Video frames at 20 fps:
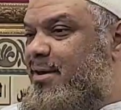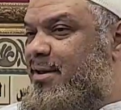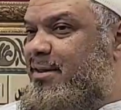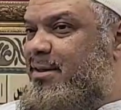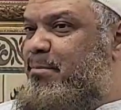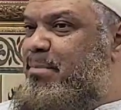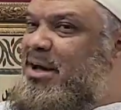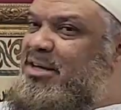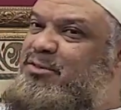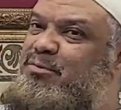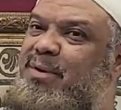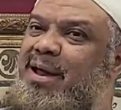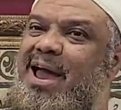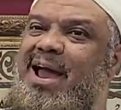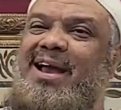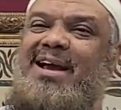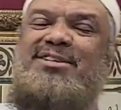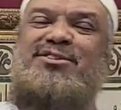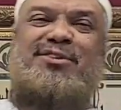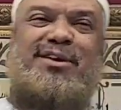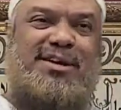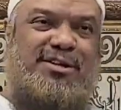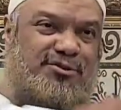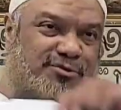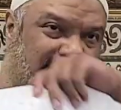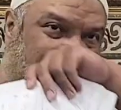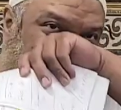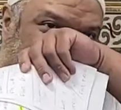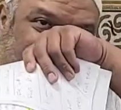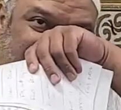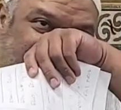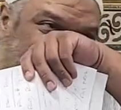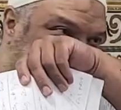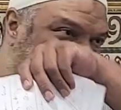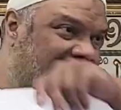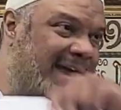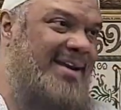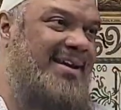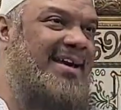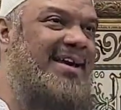The best way I guess you can translate
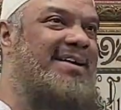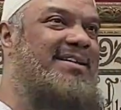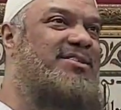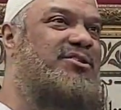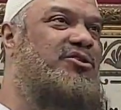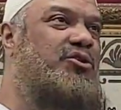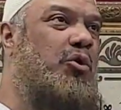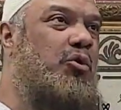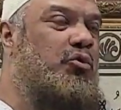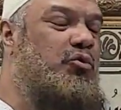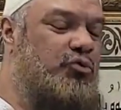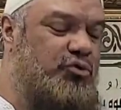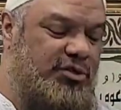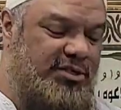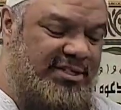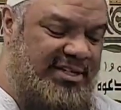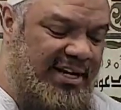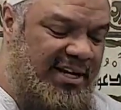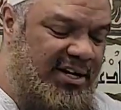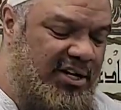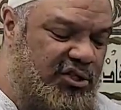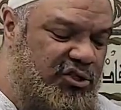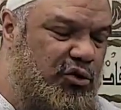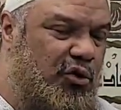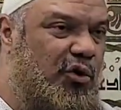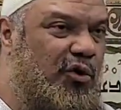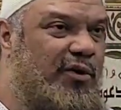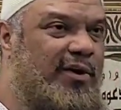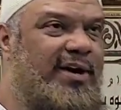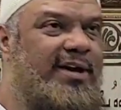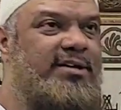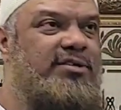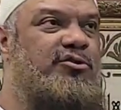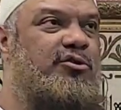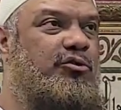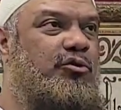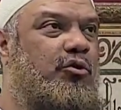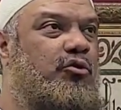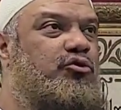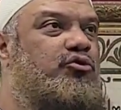that is those signatories
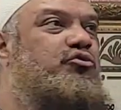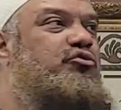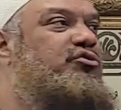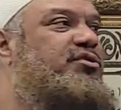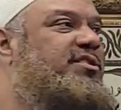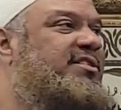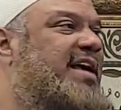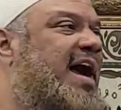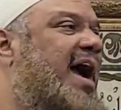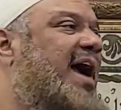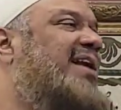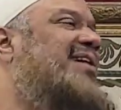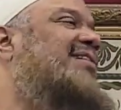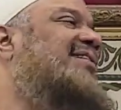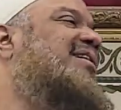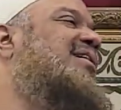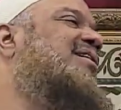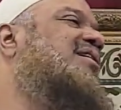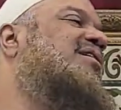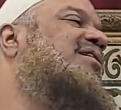or those who sign,